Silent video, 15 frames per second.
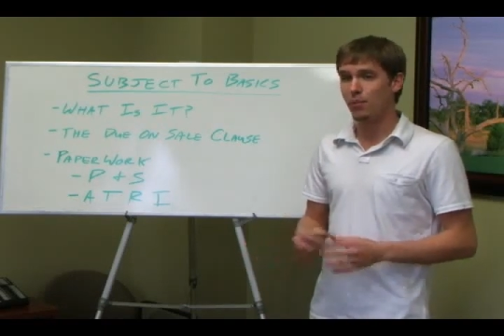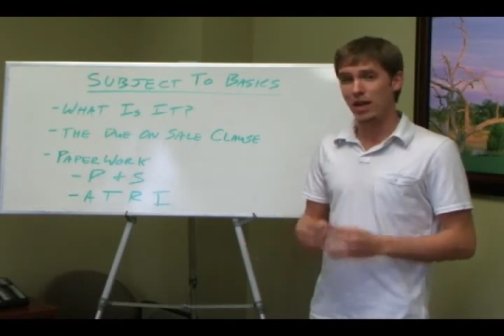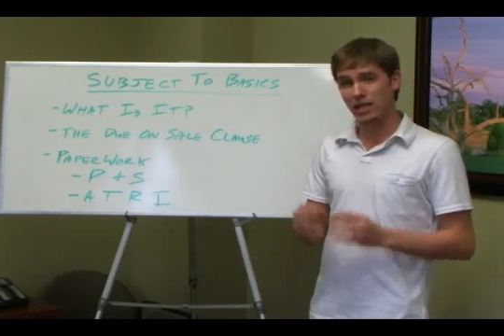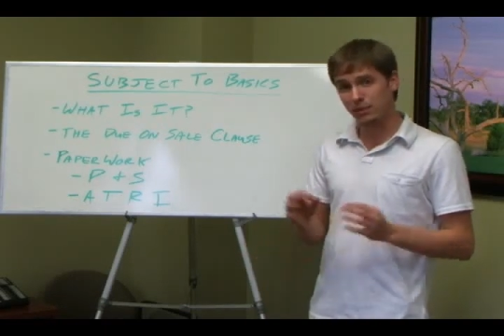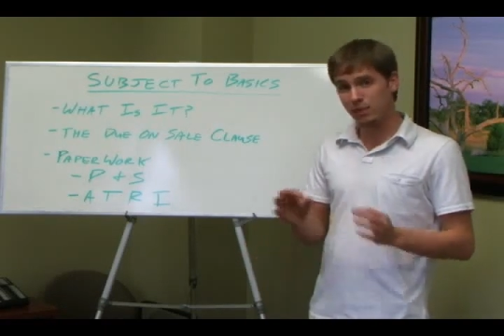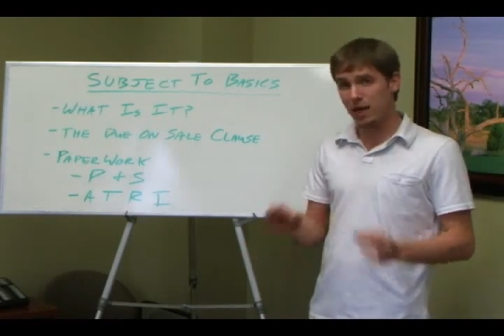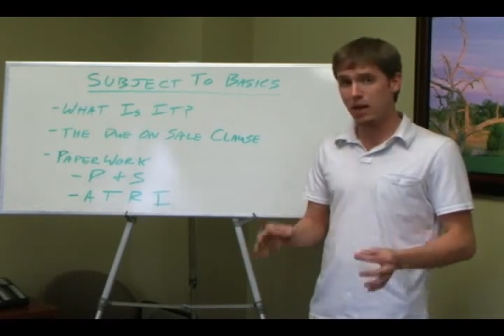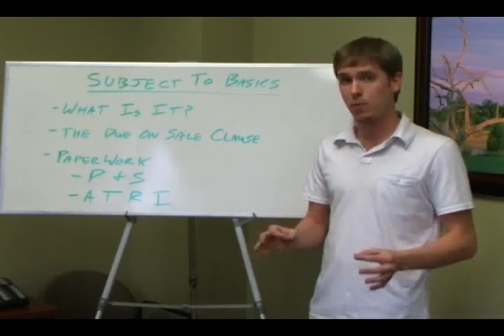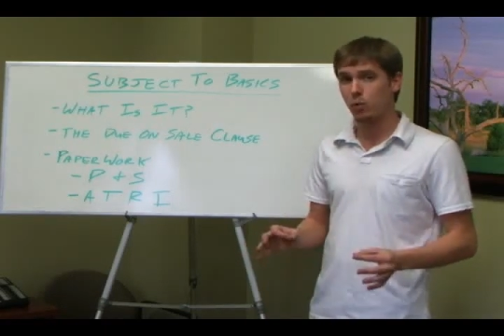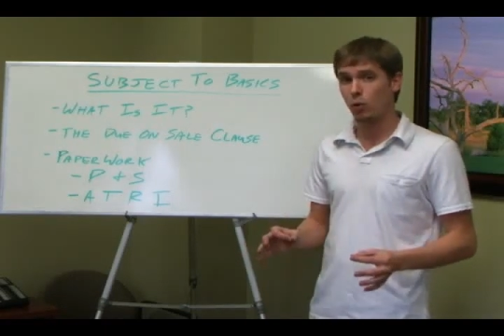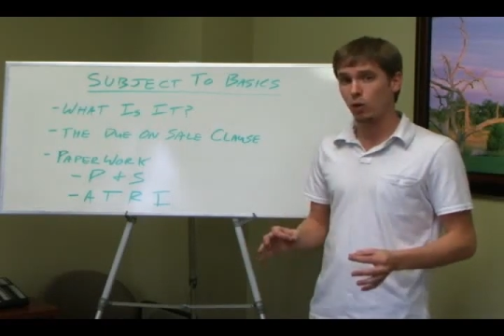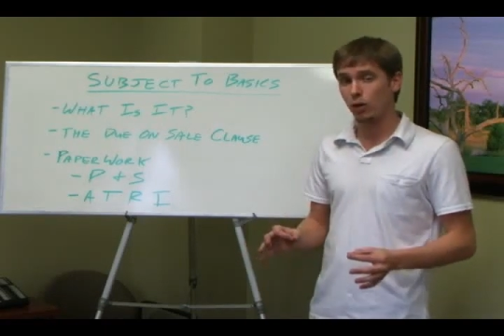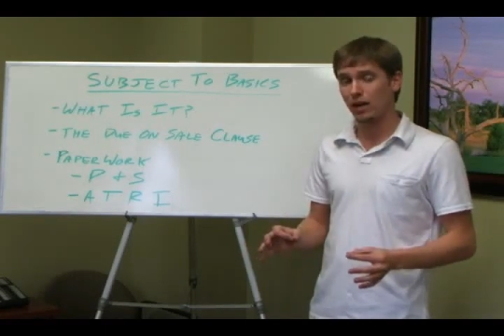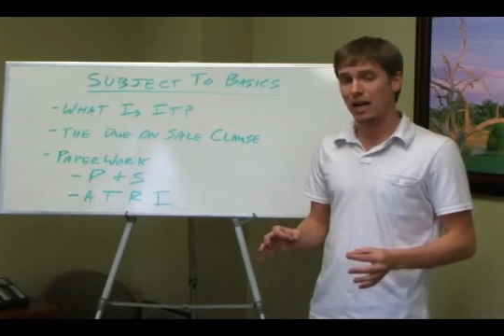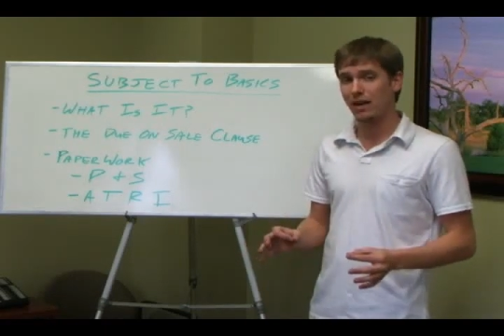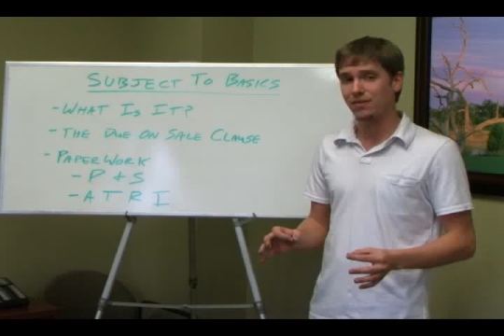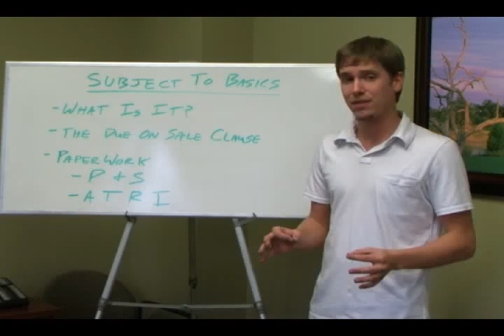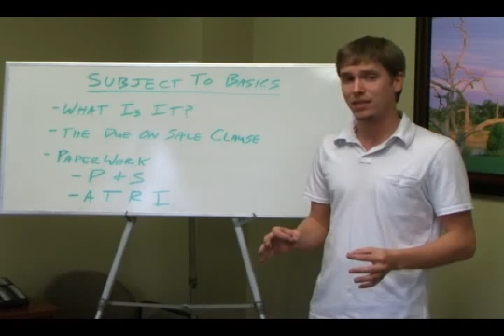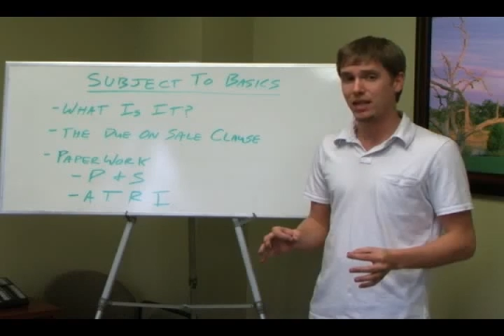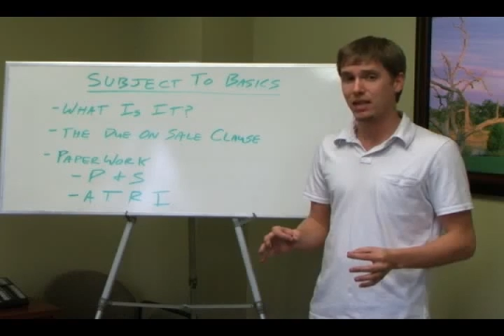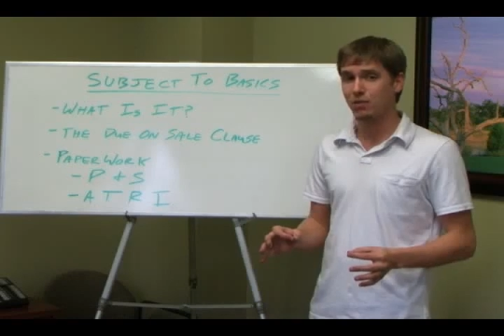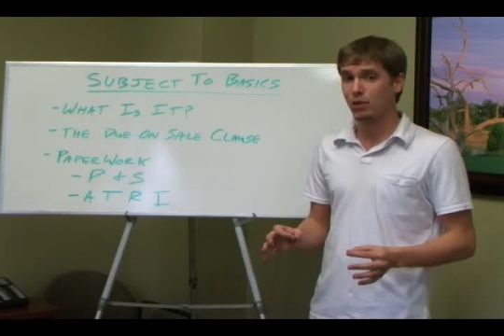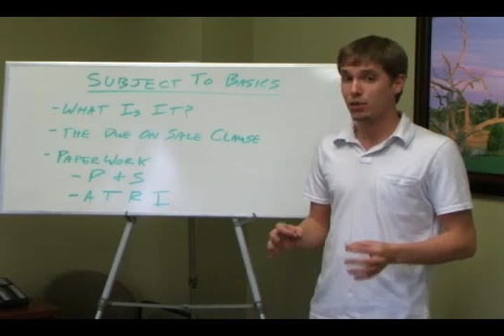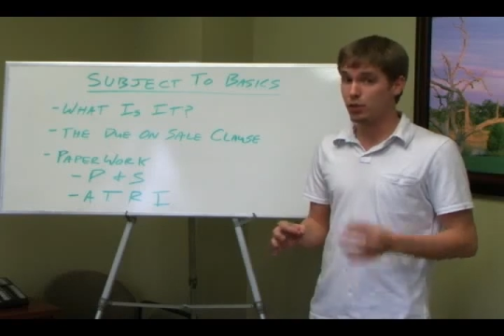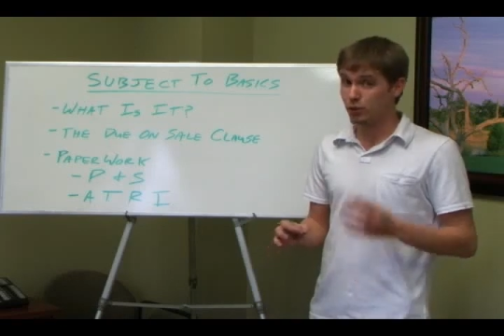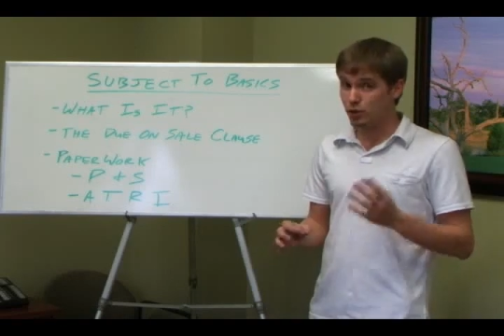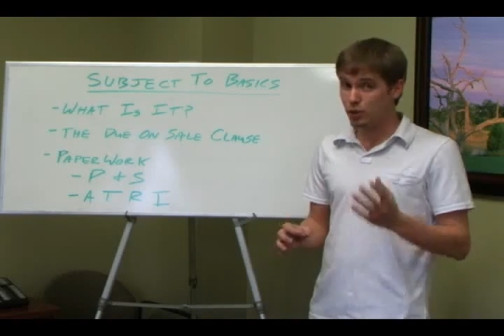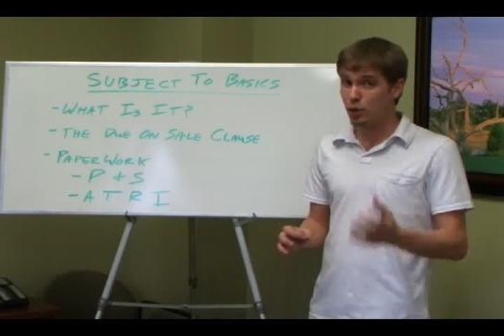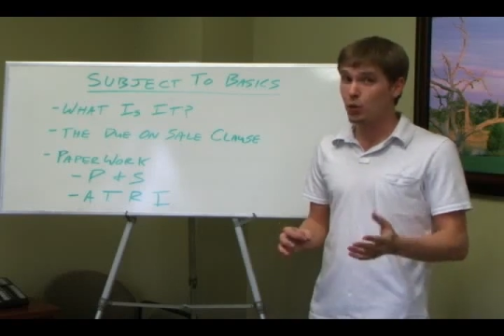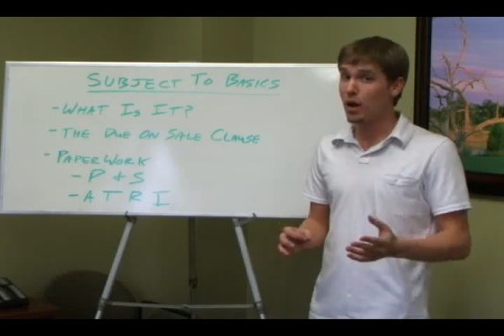Best paperwork I've seen, but
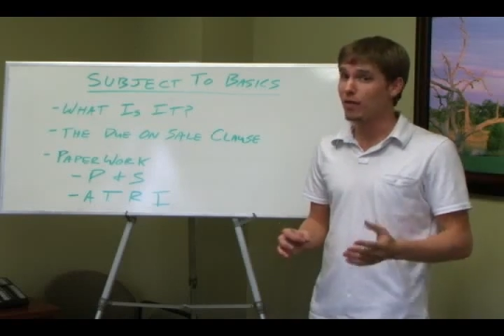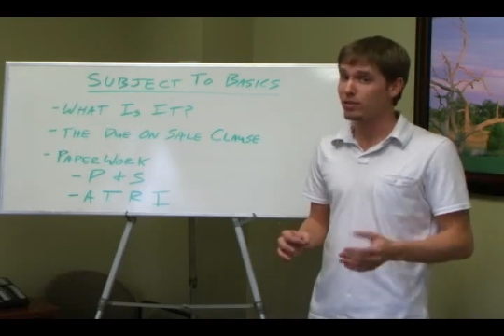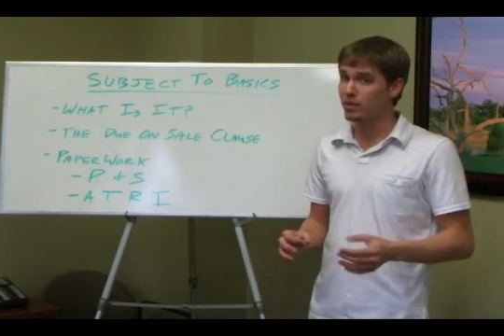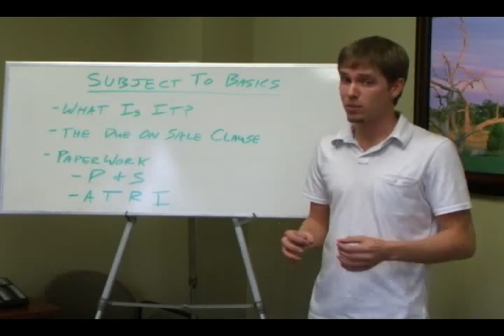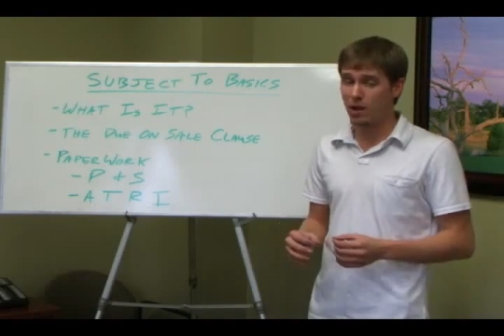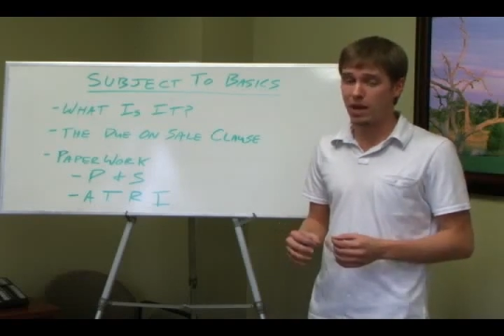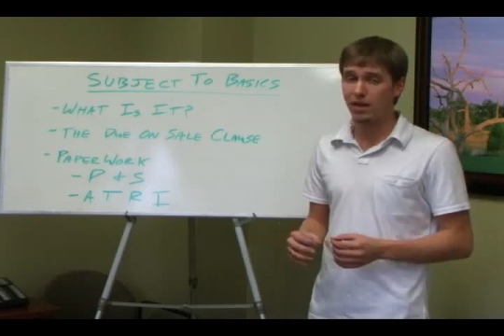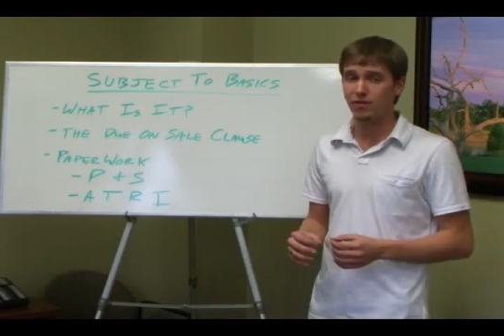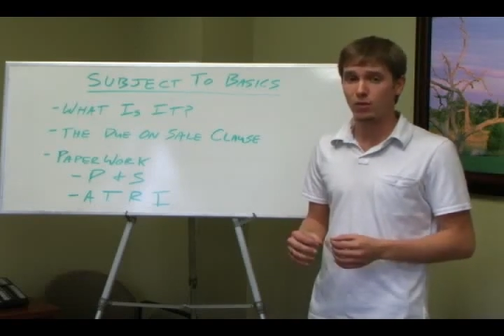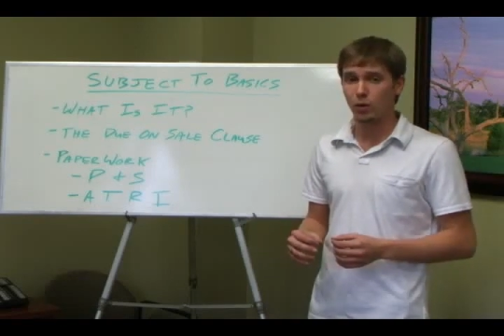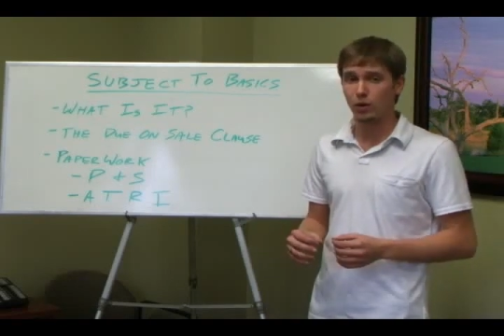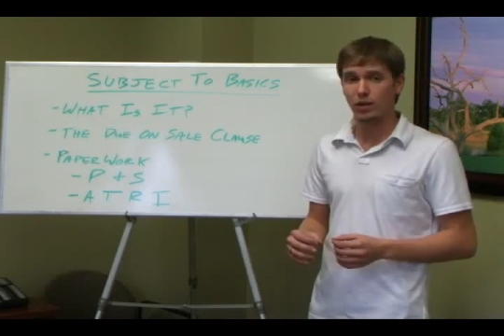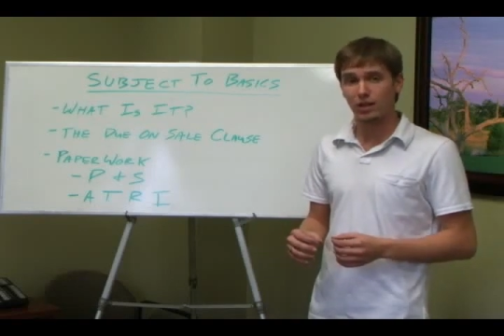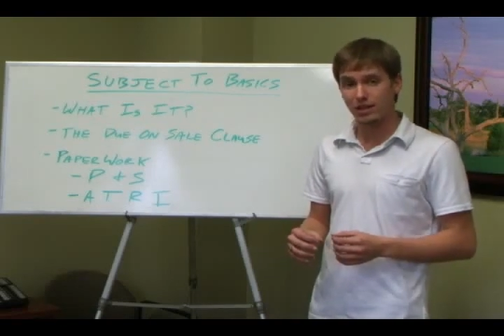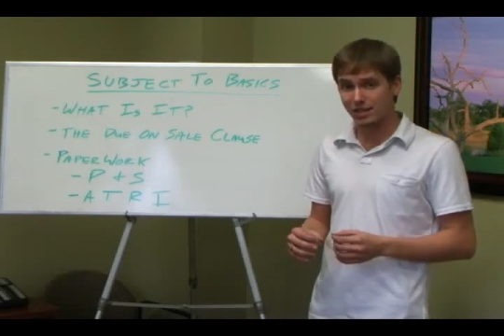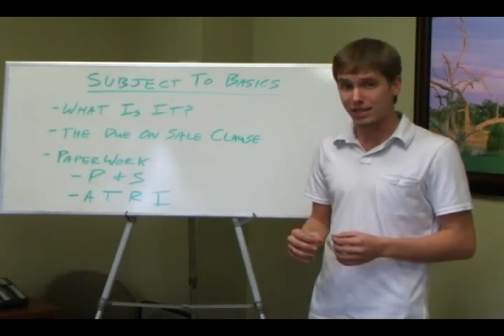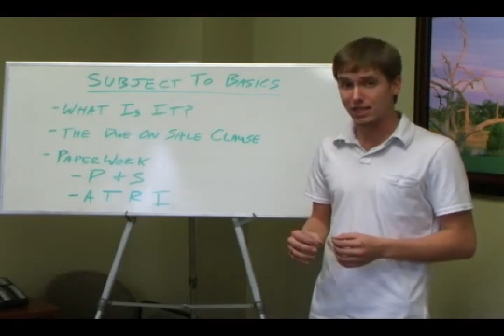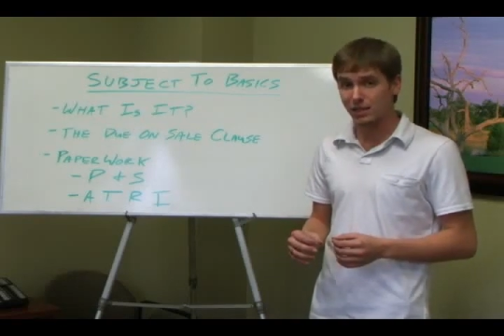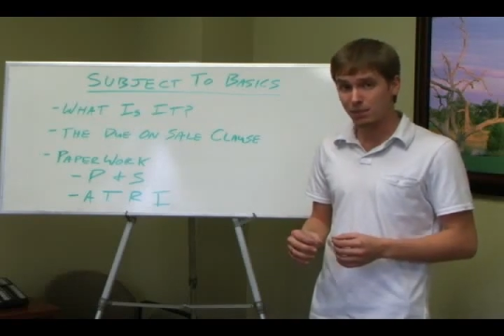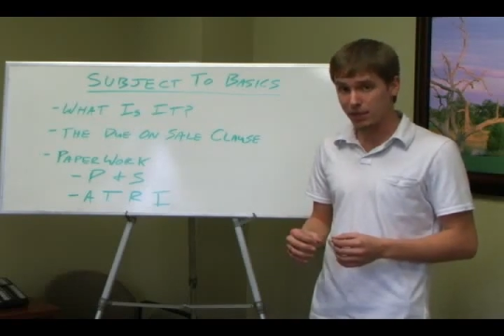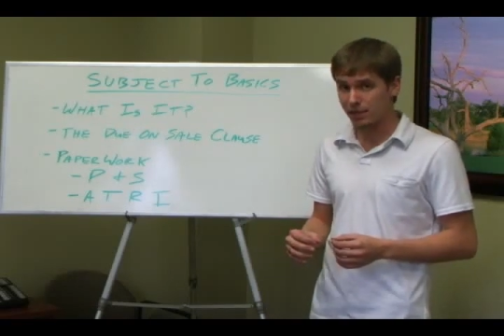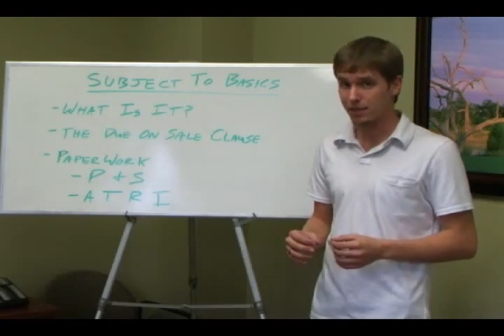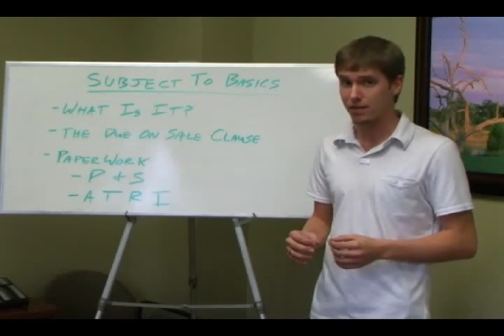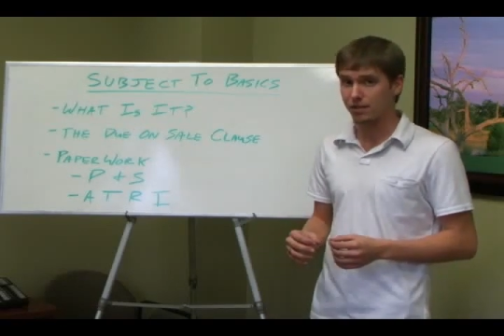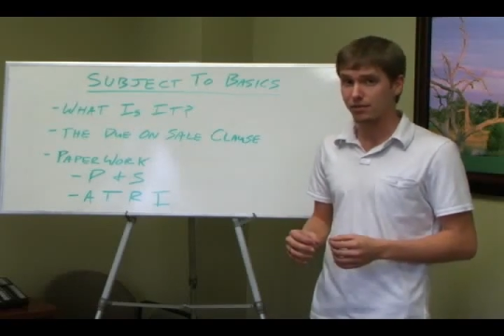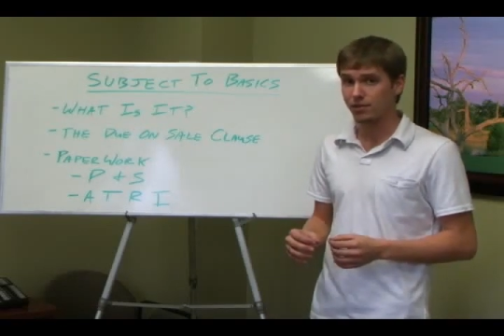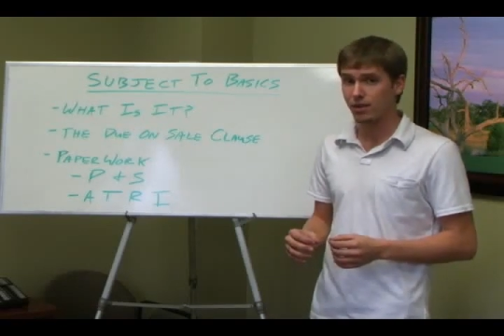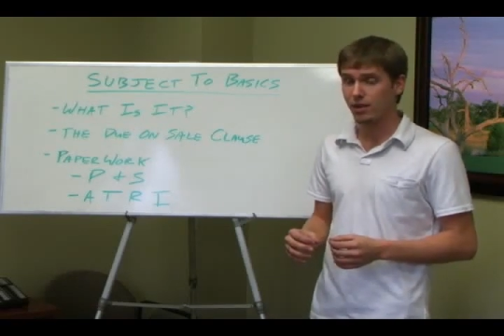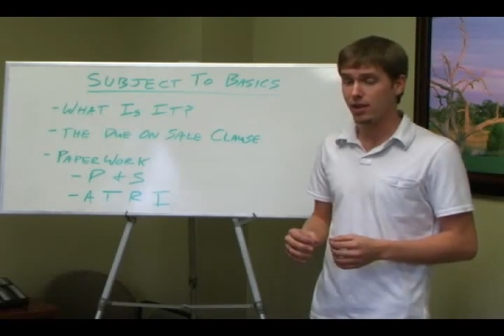you do have to pay for it. It is expensive.